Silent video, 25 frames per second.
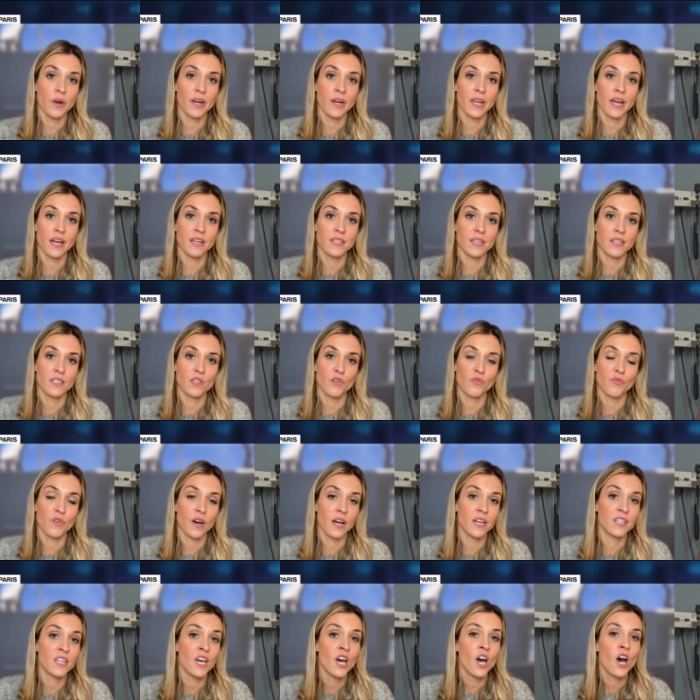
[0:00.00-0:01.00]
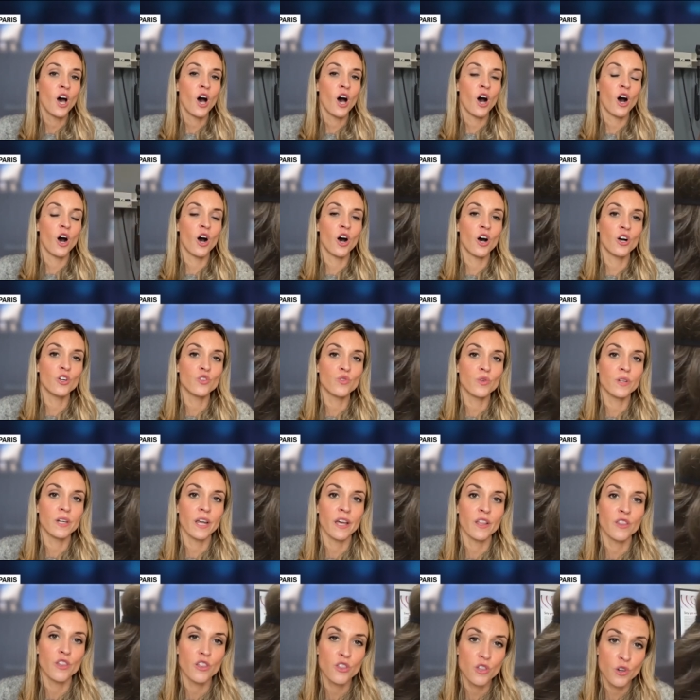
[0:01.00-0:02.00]
identified
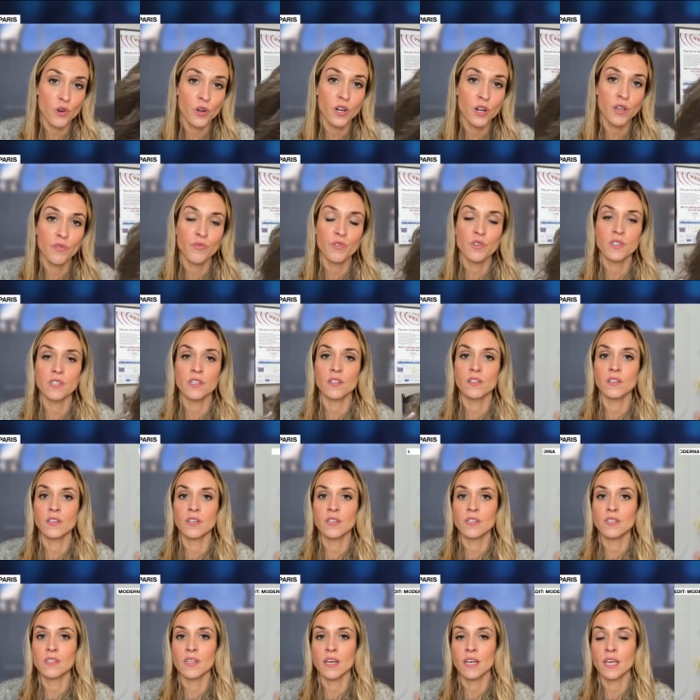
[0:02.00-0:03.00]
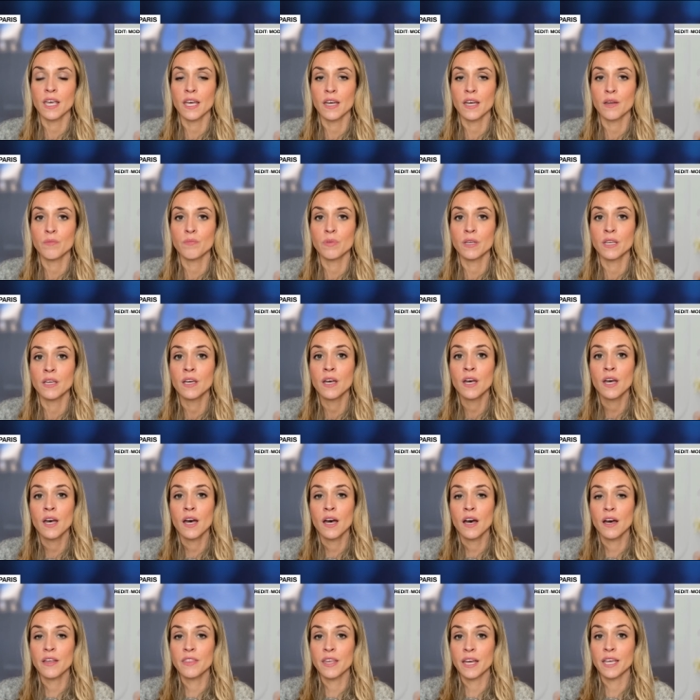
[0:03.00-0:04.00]
130 facilities that can be
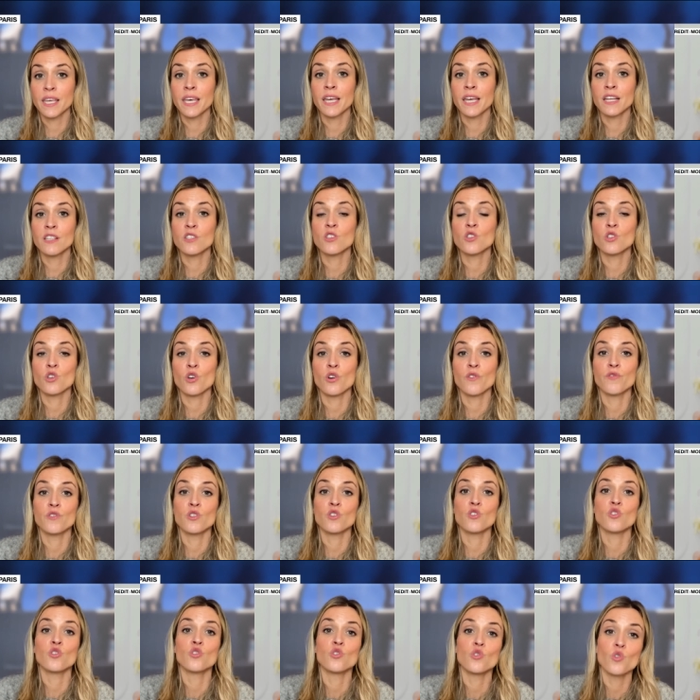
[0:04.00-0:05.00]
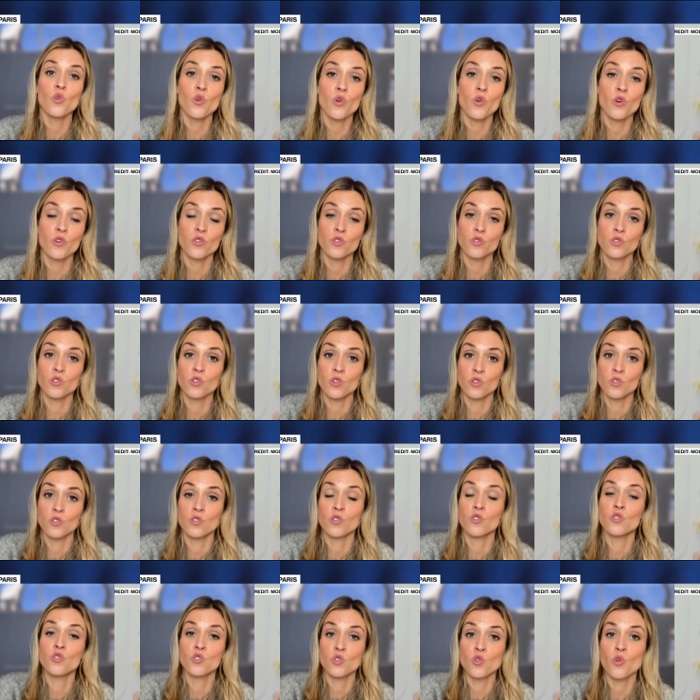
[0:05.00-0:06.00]
uh, that can serve to, soar, to, to
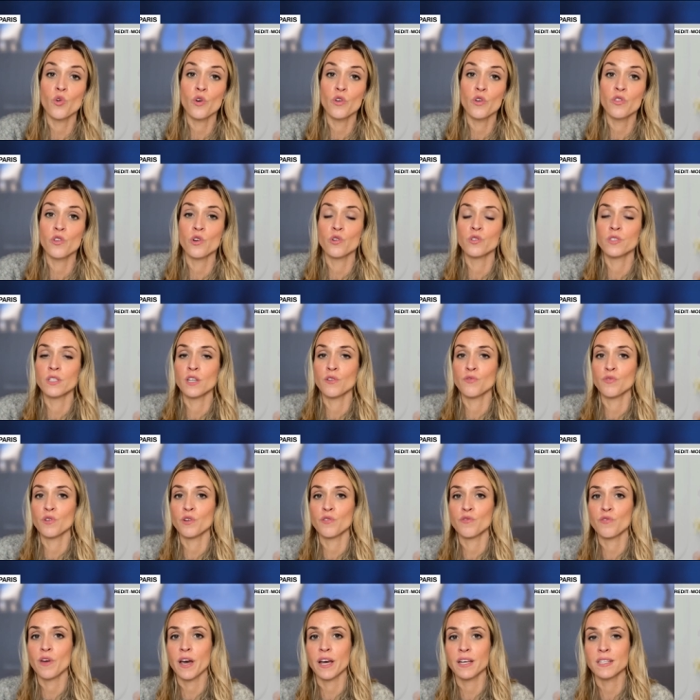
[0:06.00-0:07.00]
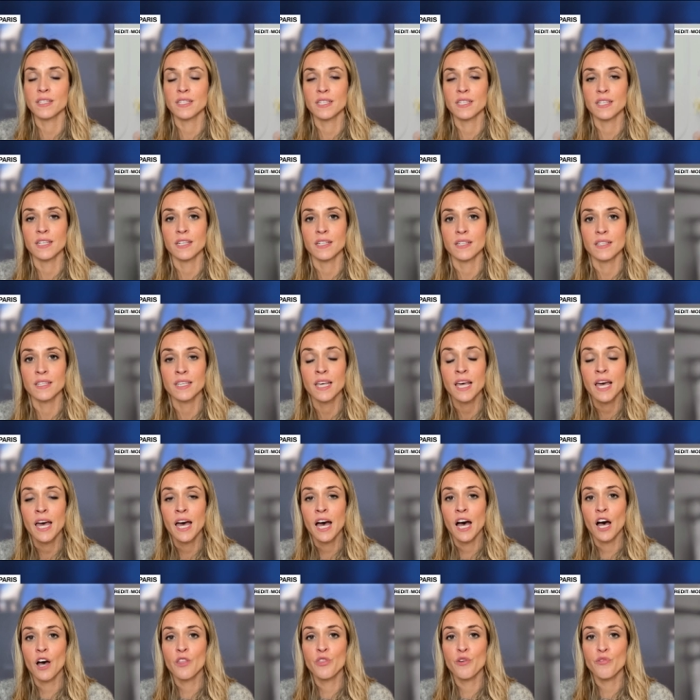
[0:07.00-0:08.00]
store those different vaccines.
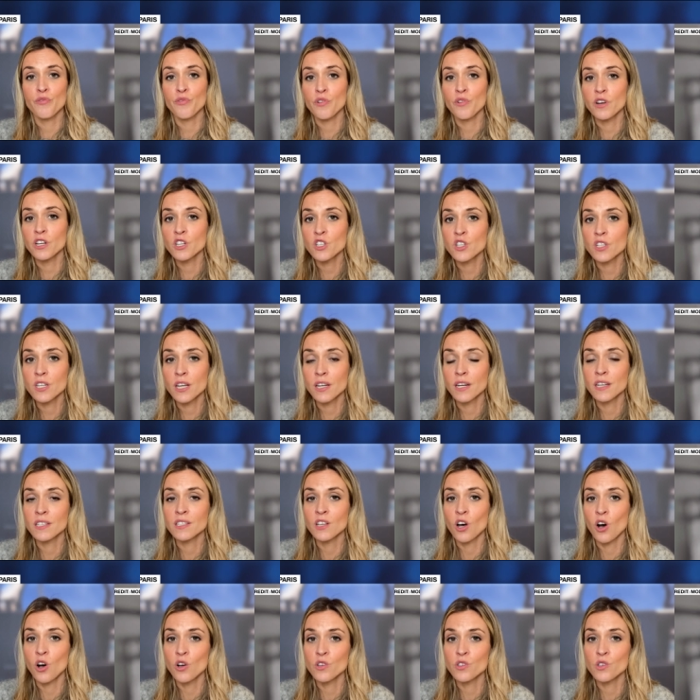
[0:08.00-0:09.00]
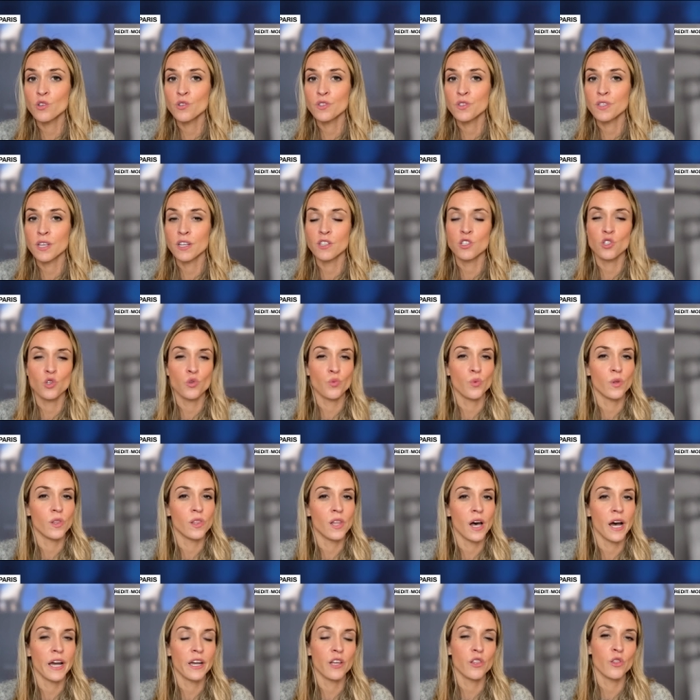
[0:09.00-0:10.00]
Uh, the French state is also set to
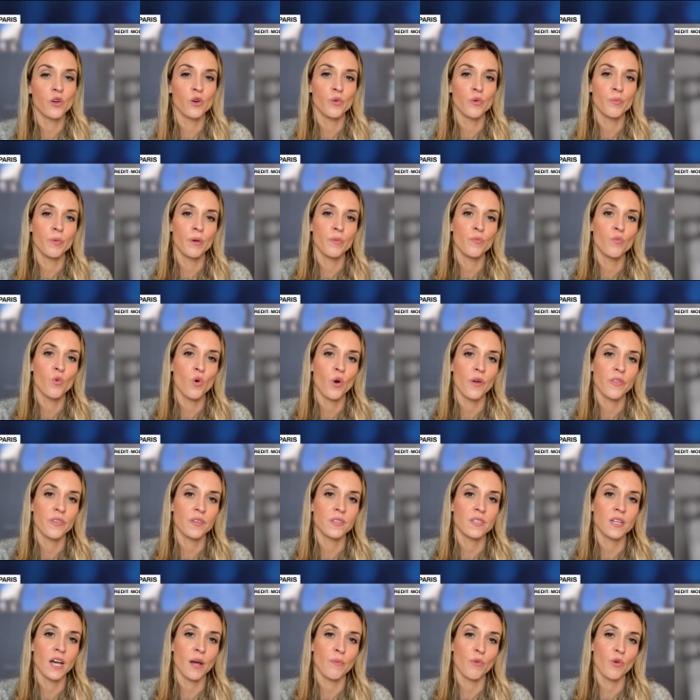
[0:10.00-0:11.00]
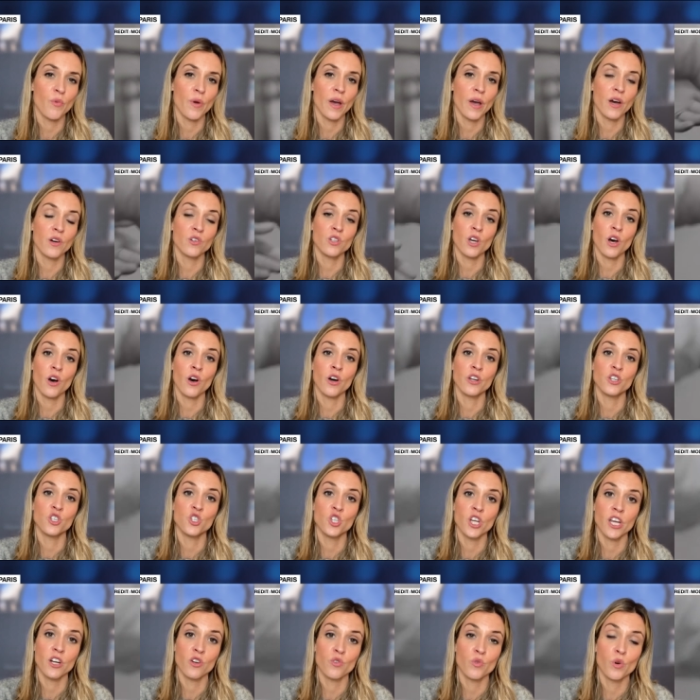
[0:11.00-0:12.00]
rely a little bit more this time around on
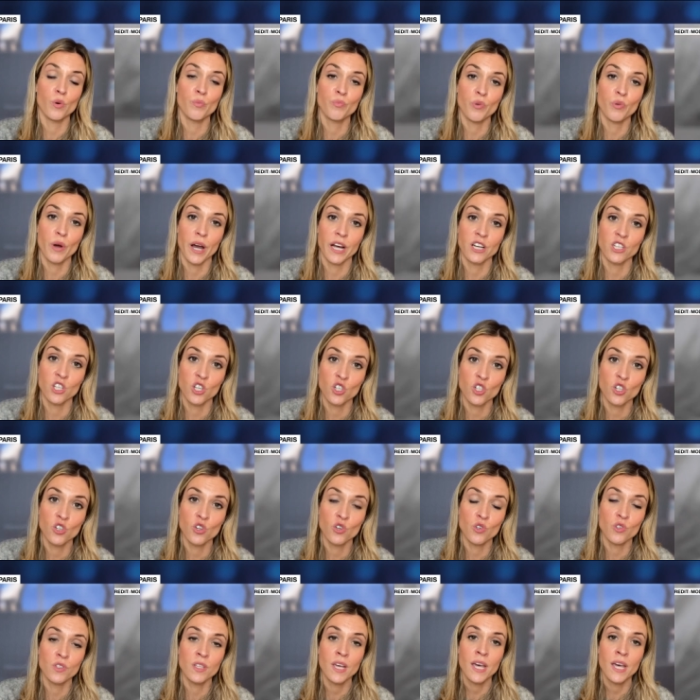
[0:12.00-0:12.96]
general practitioners